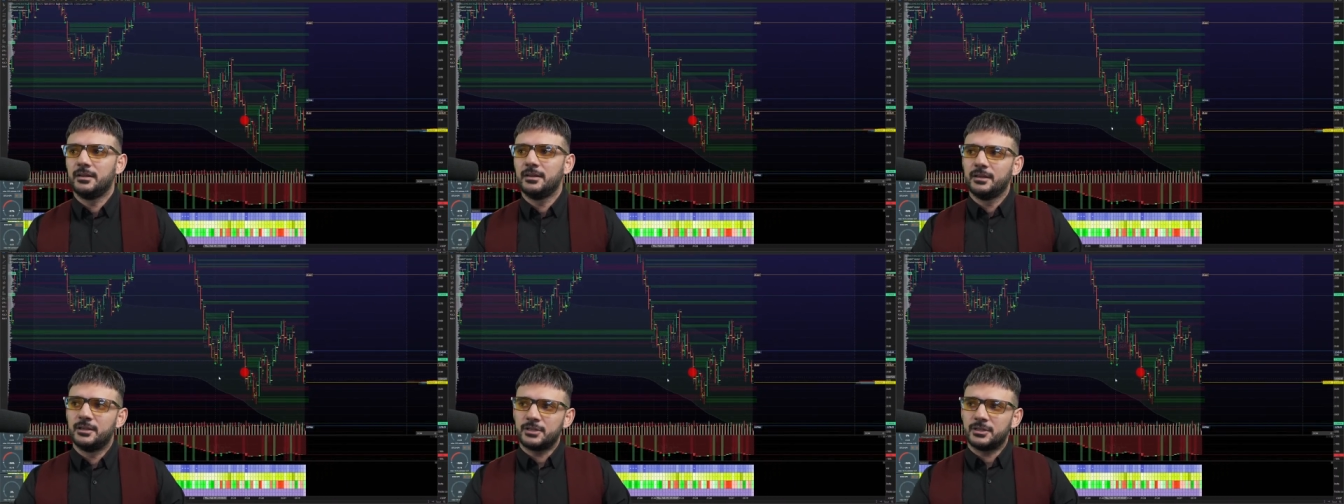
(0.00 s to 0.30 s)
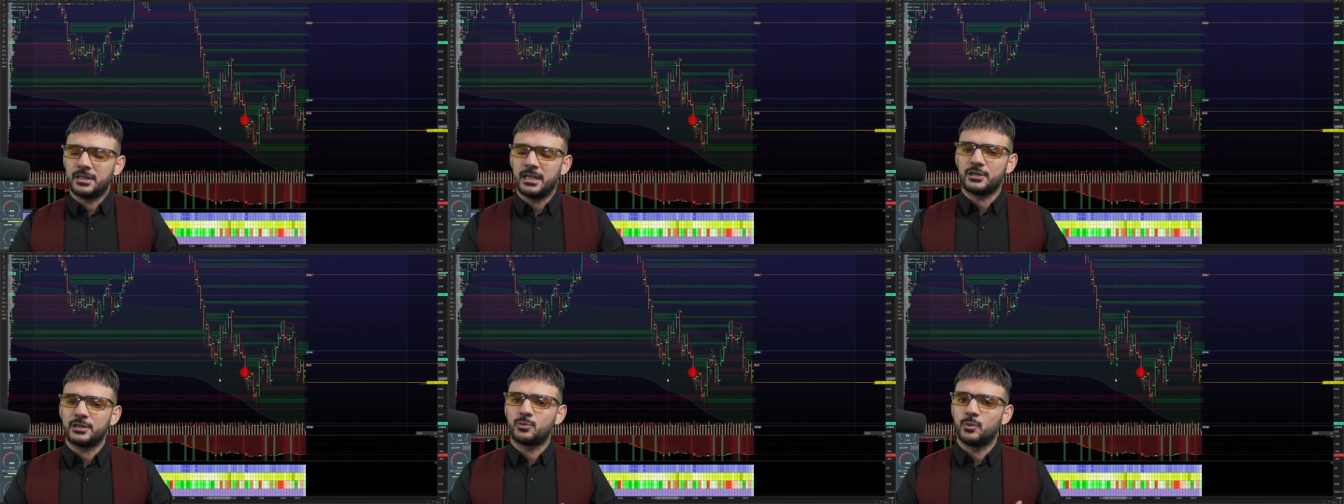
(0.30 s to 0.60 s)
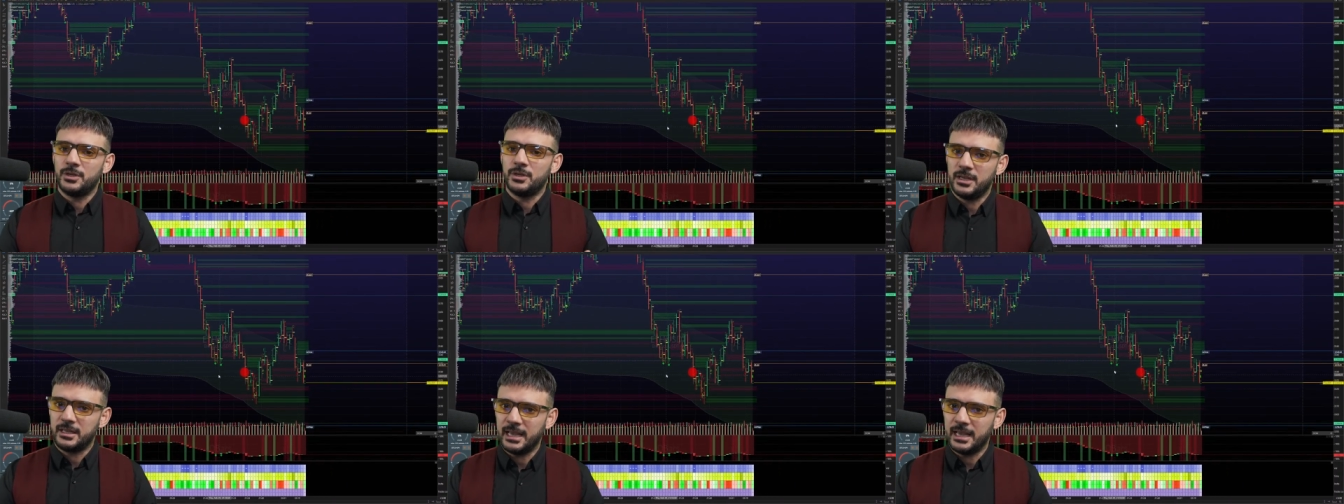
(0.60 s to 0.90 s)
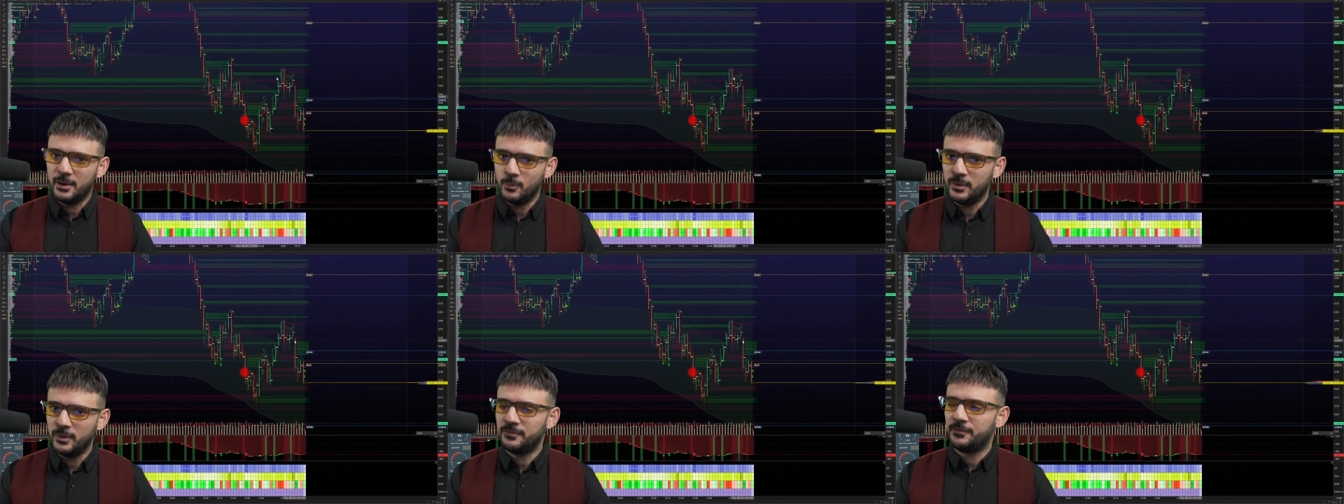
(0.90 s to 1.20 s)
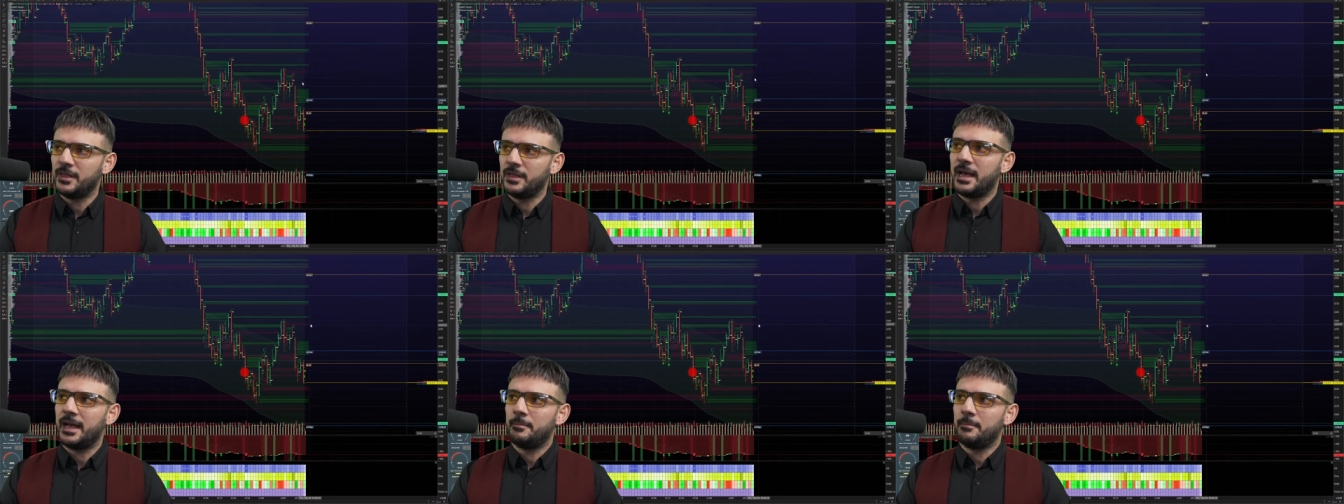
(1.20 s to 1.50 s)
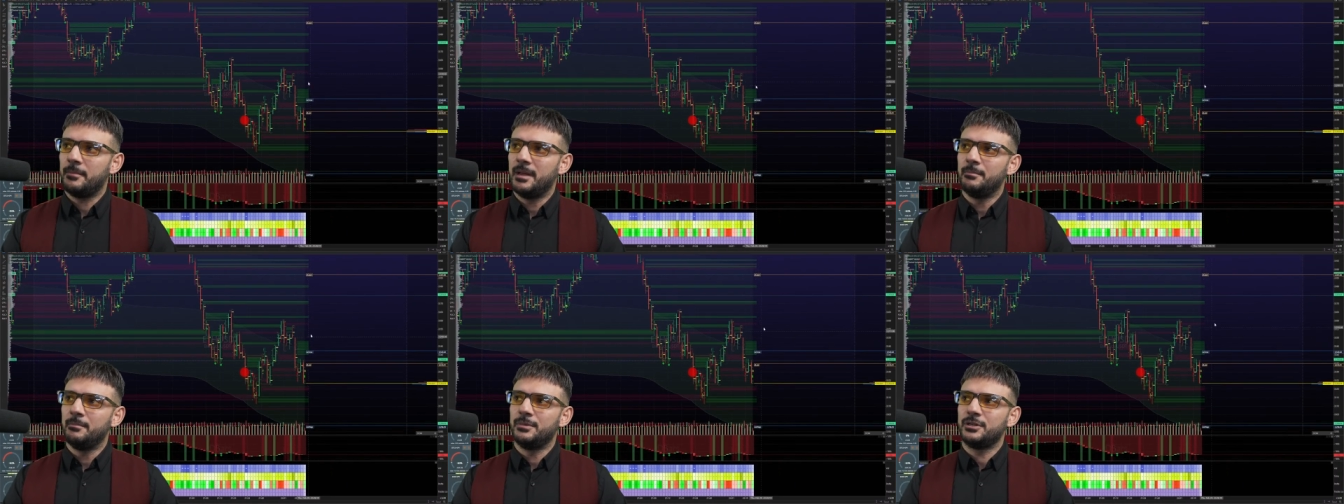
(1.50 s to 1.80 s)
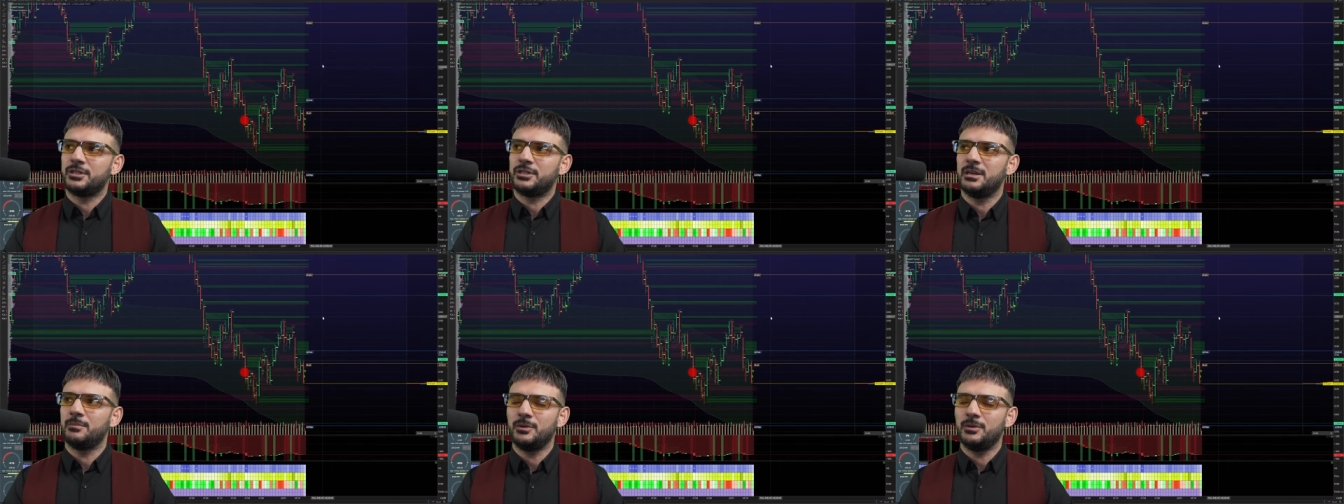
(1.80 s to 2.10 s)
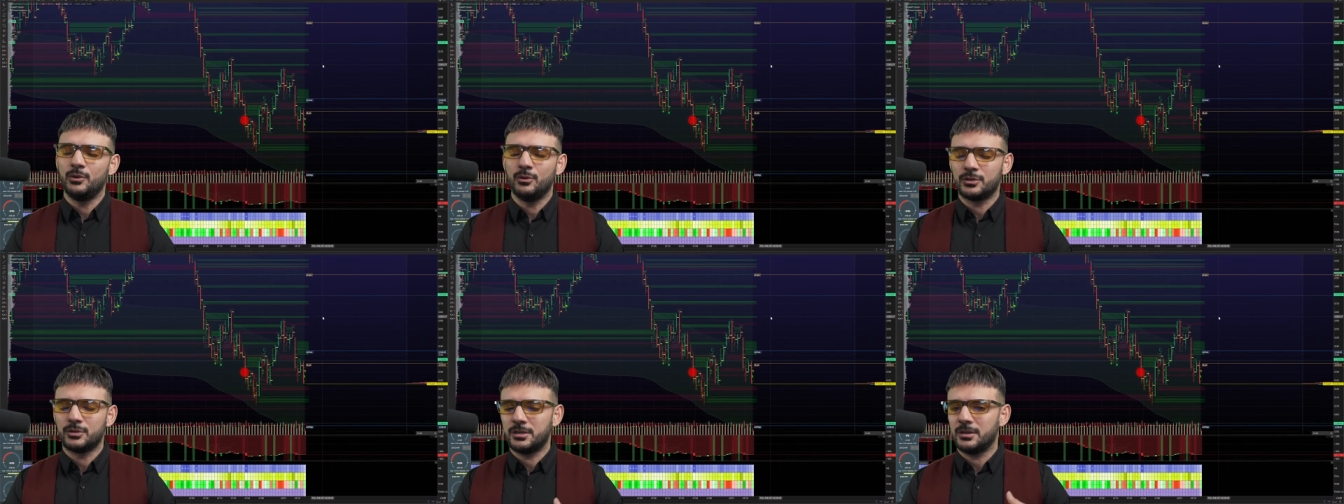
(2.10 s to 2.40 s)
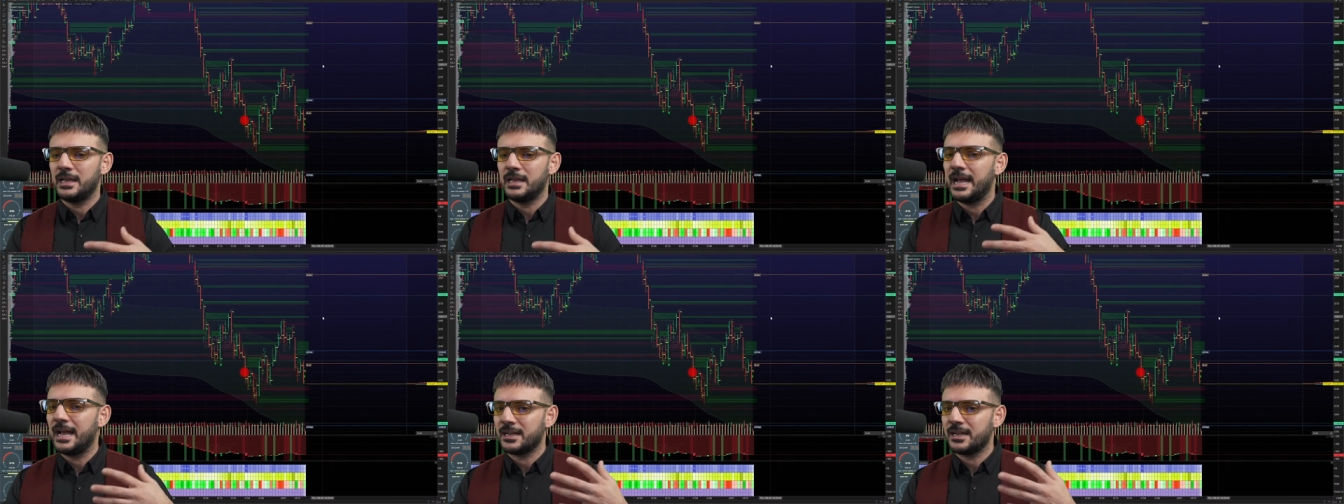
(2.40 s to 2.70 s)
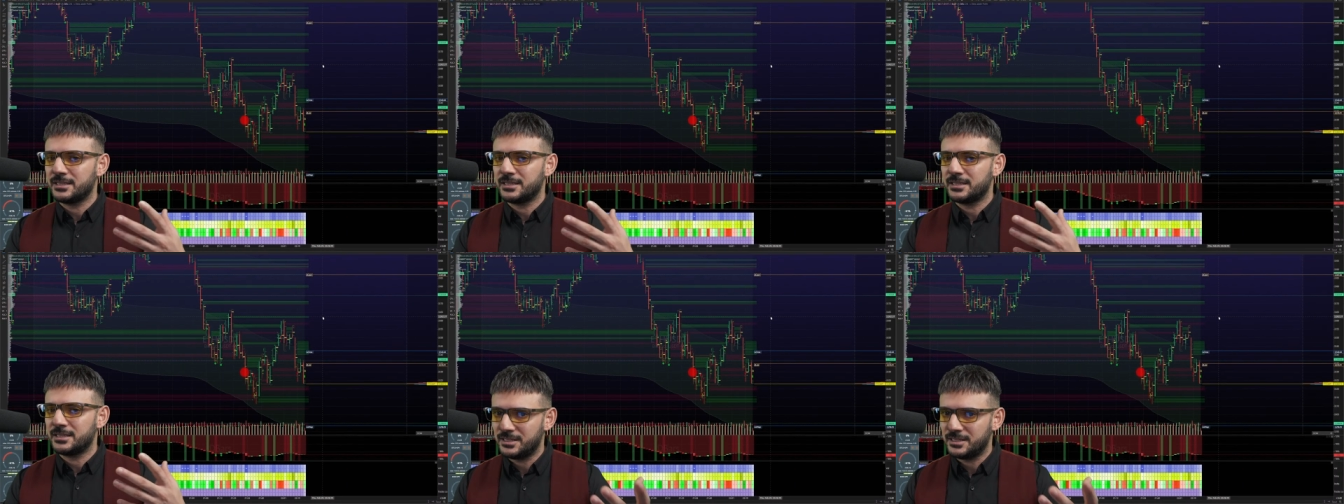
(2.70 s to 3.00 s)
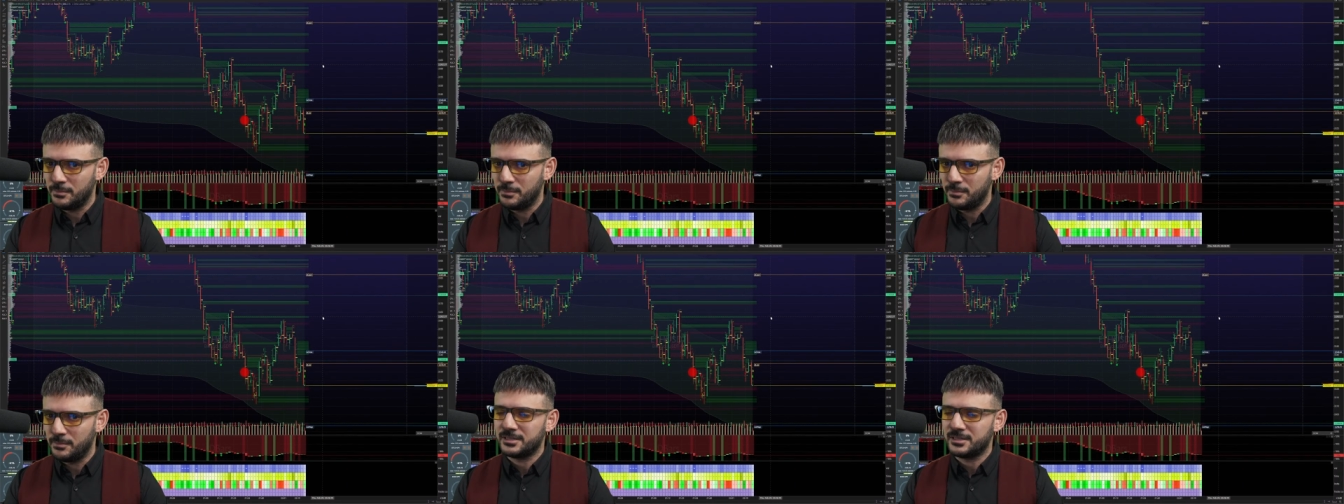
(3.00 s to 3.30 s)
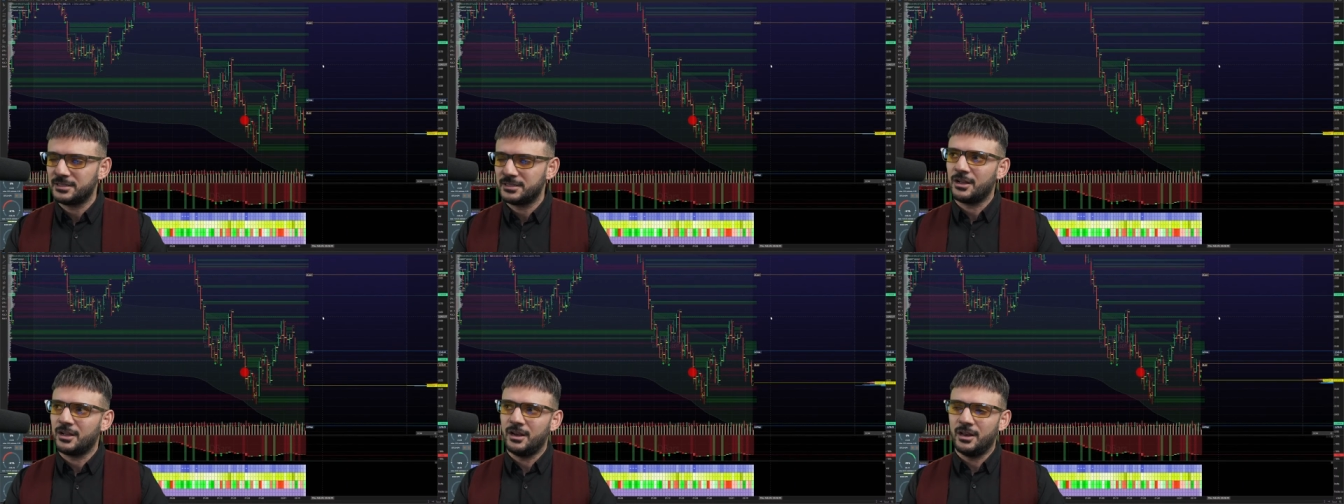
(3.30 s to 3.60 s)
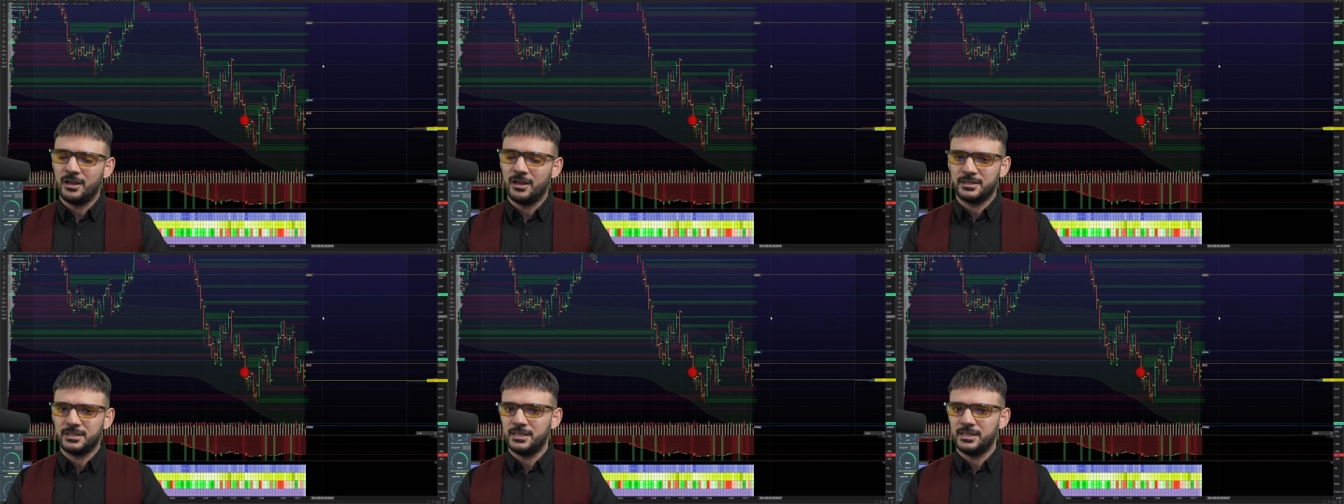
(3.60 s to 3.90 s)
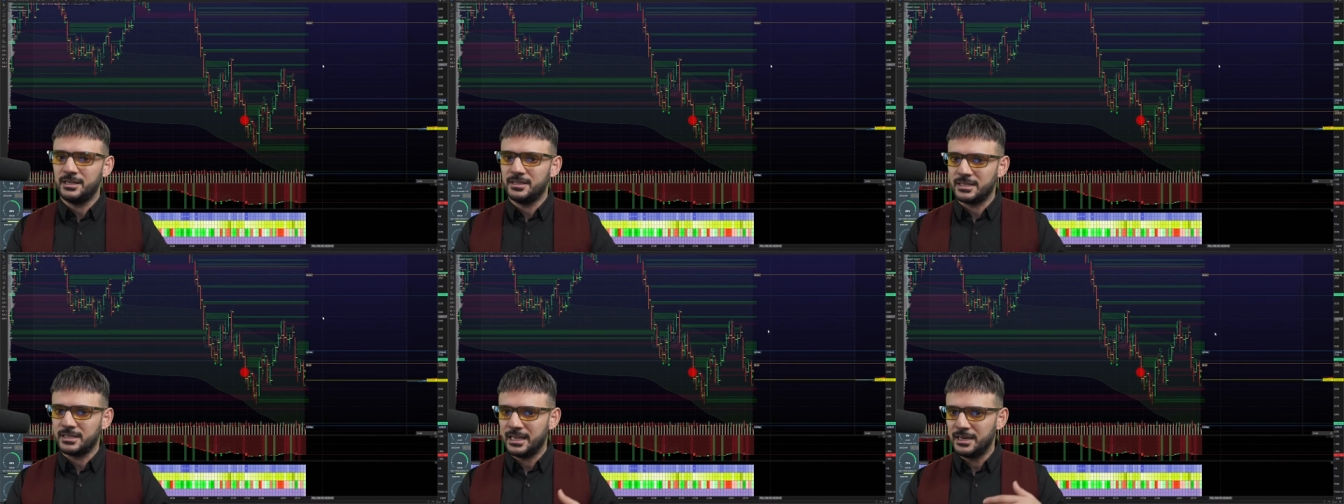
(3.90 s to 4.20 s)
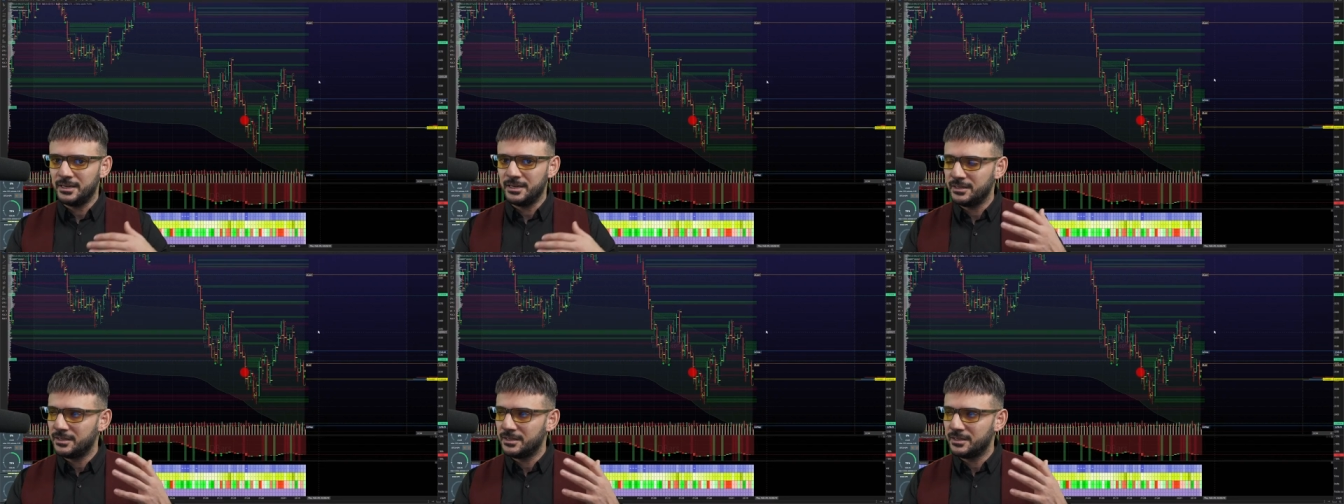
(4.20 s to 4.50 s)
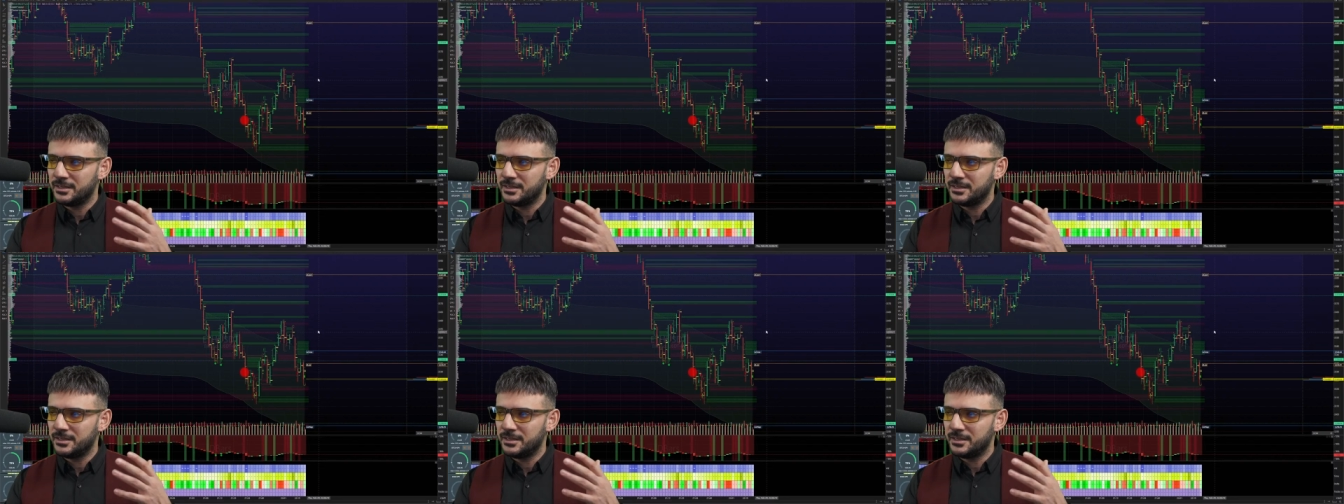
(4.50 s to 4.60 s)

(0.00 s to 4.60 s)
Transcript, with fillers: So that's what you get with that membership. But you also get access to master classes and